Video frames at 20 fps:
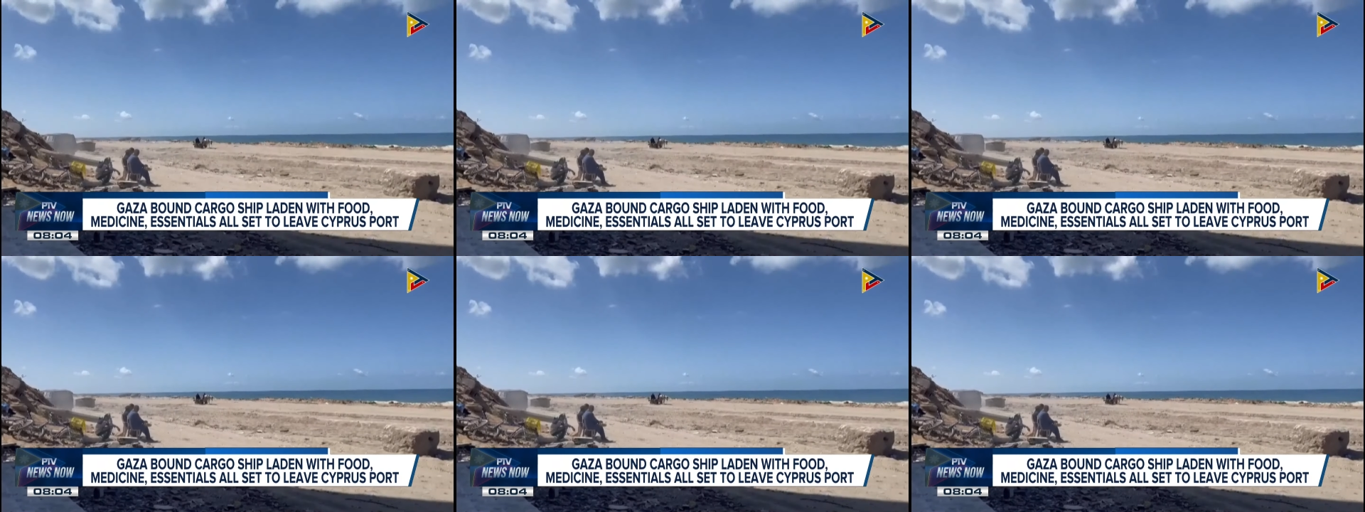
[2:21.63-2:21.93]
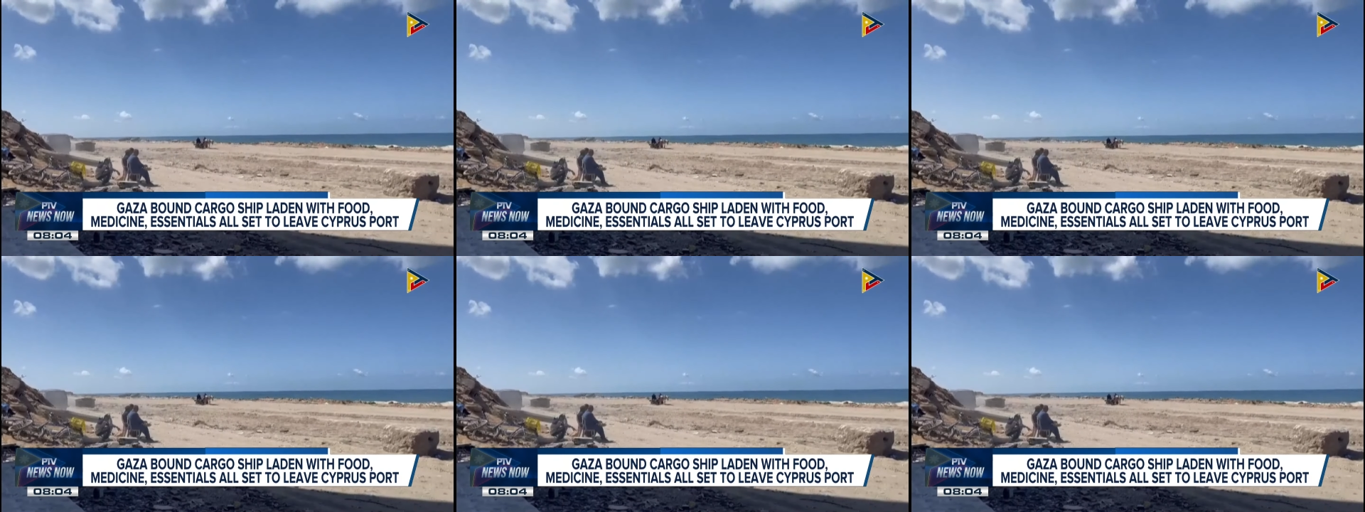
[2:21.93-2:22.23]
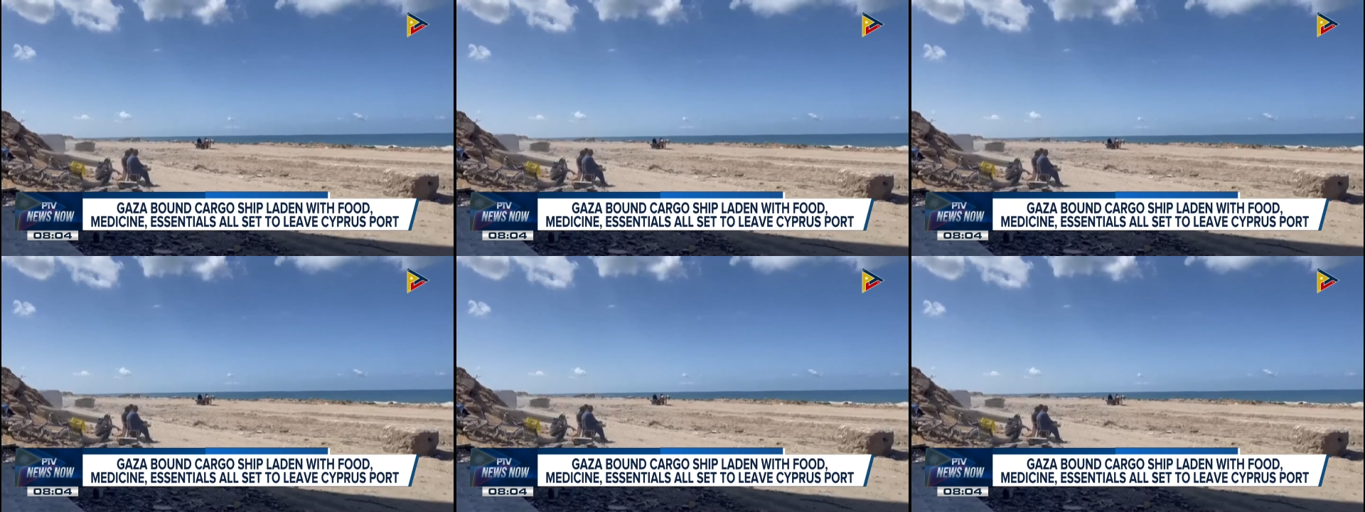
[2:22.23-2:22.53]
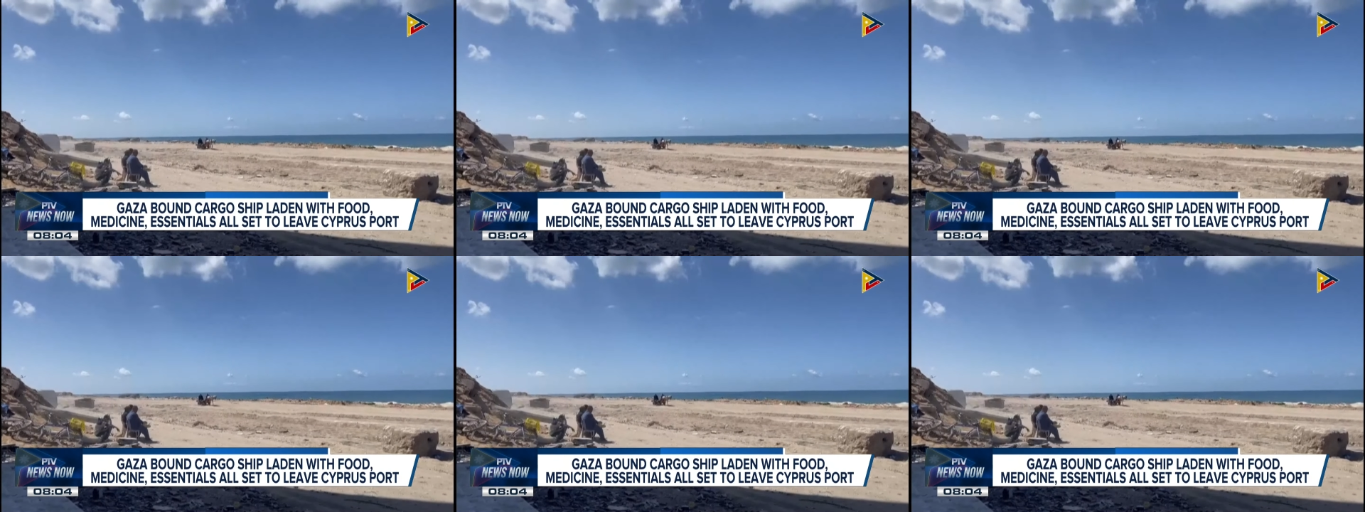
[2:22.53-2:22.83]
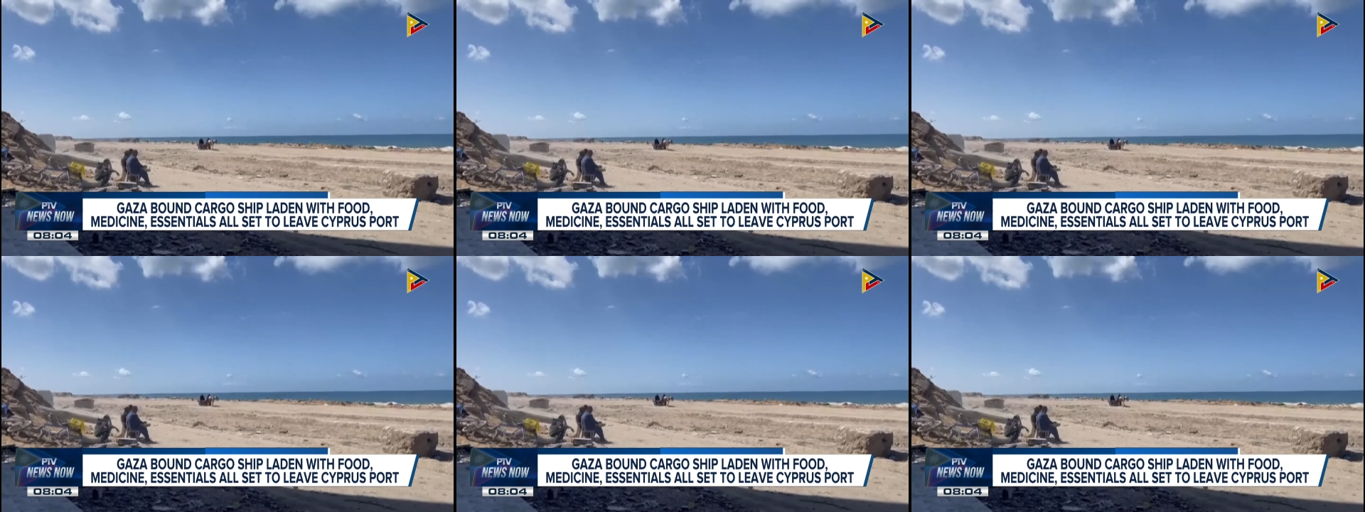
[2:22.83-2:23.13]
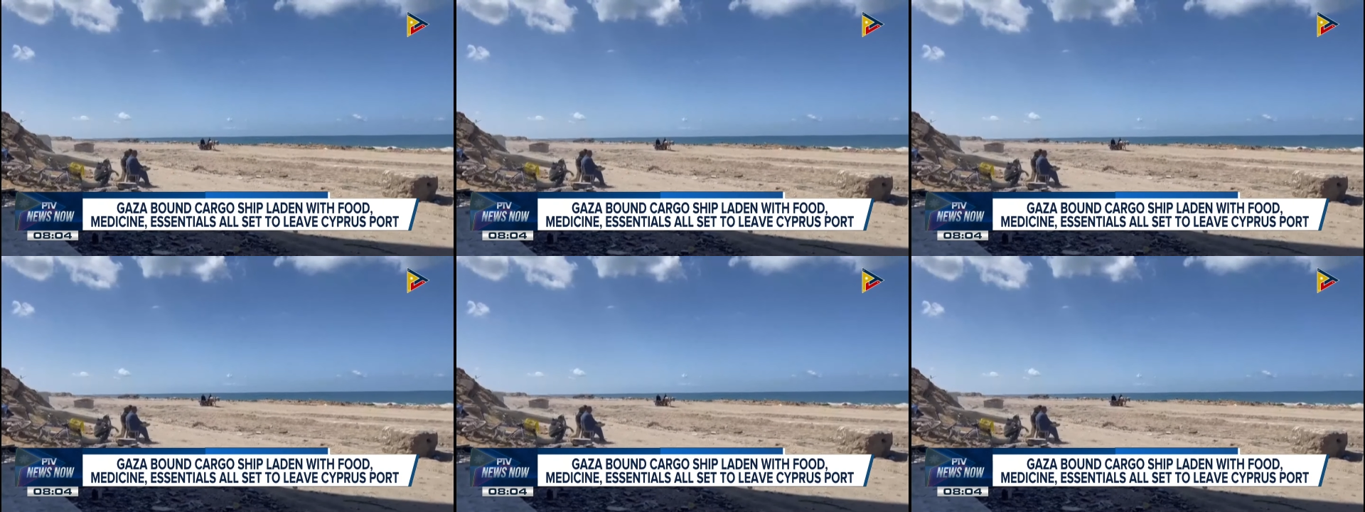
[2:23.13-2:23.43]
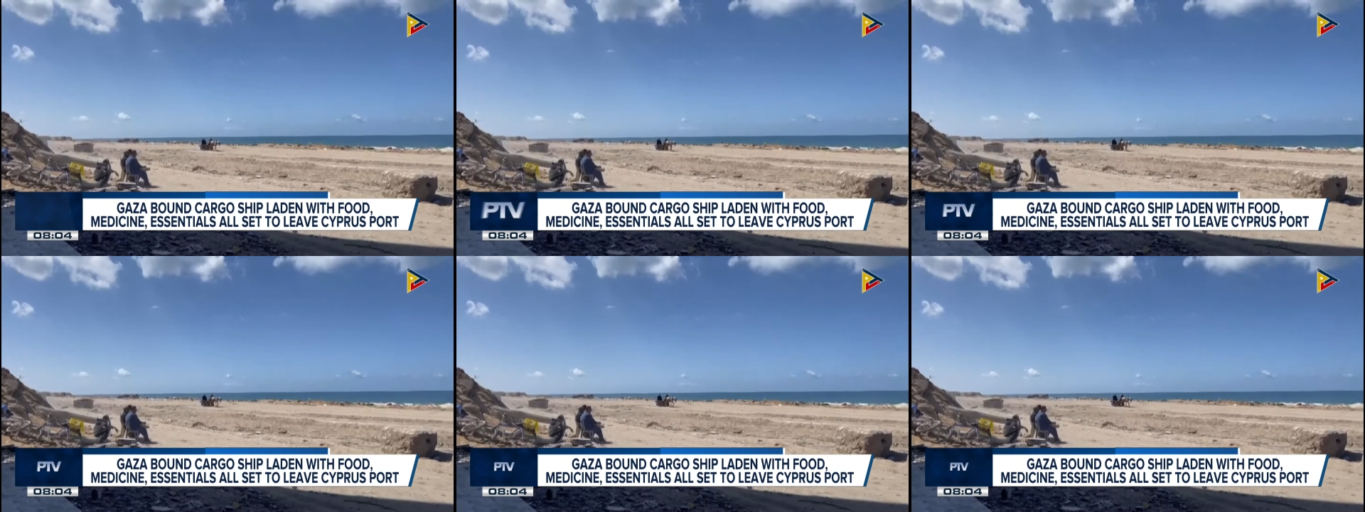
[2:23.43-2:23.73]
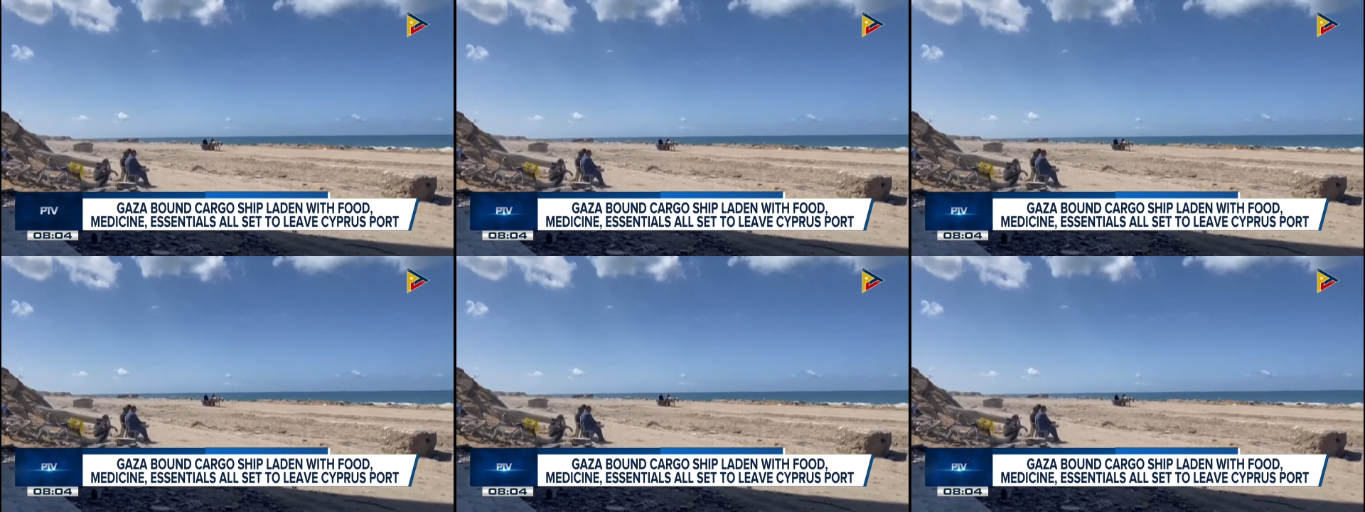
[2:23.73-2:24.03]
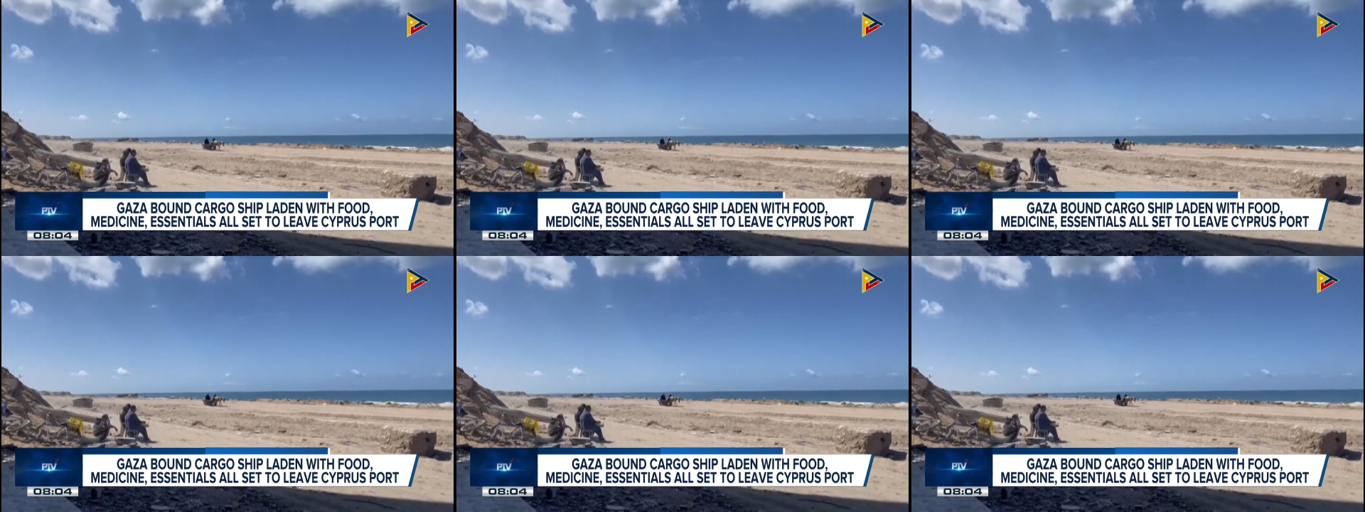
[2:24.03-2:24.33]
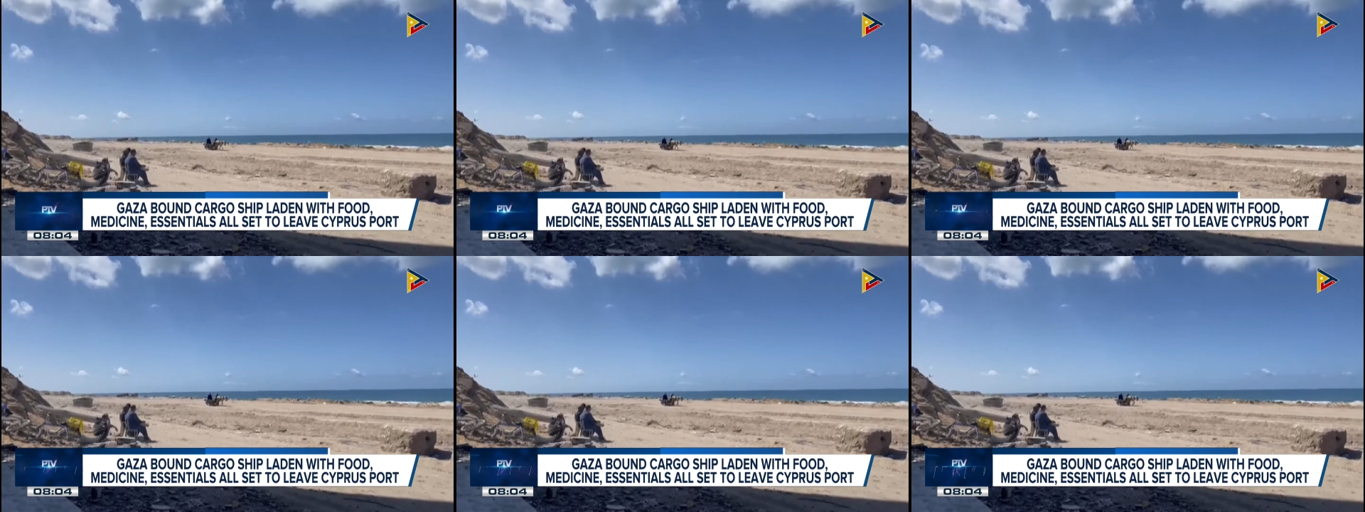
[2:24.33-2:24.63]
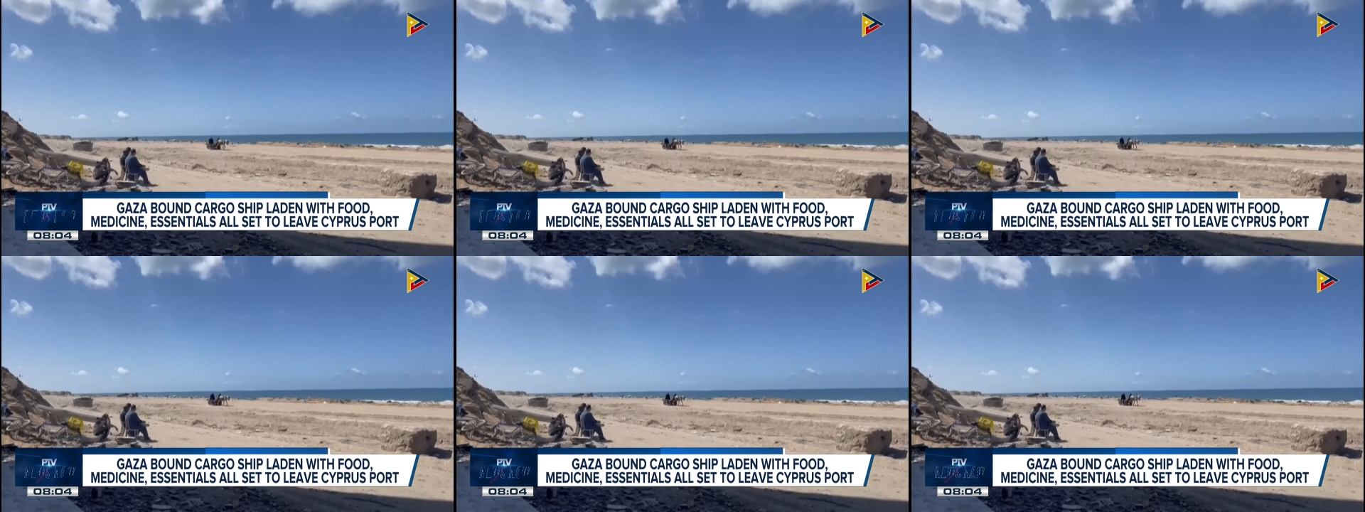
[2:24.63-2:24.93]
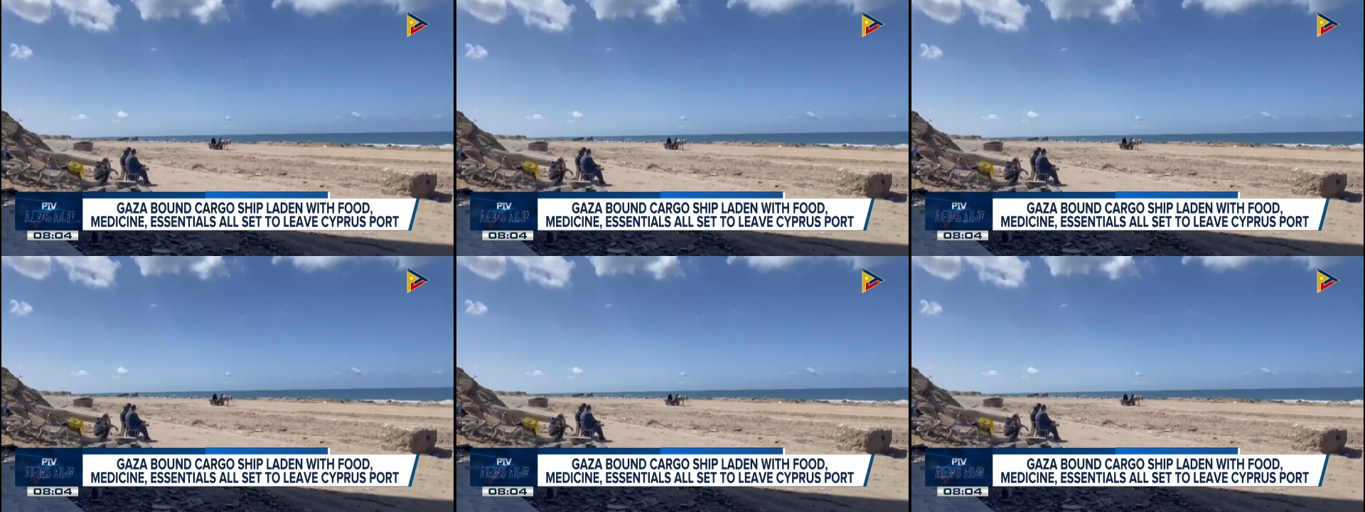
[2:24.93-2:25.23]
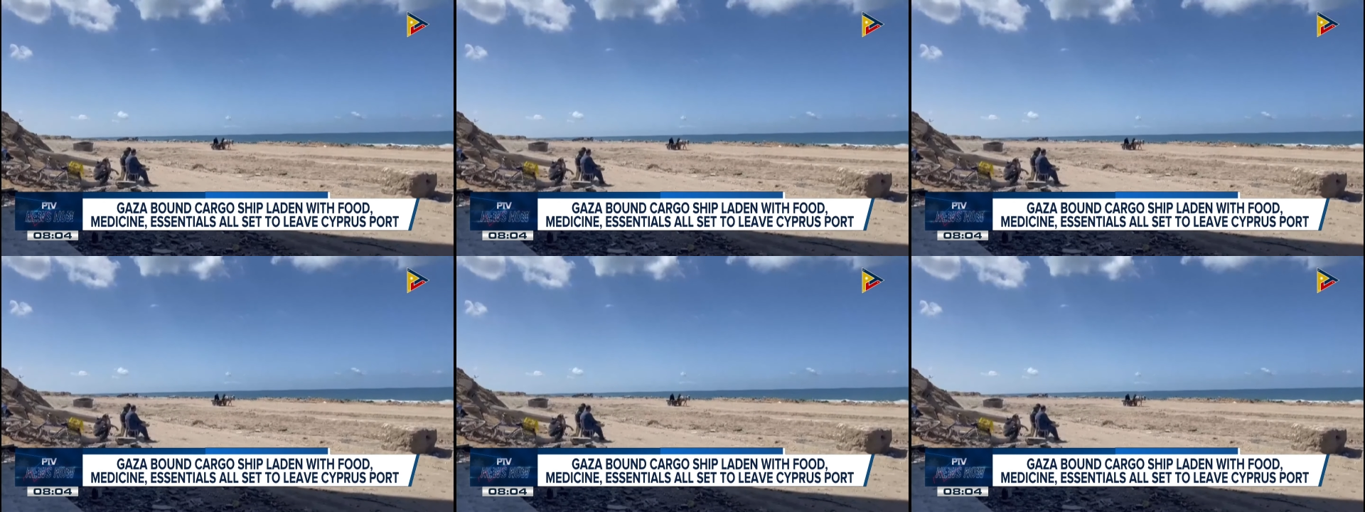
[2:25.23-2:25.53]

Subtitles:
[unreadable: no face in view]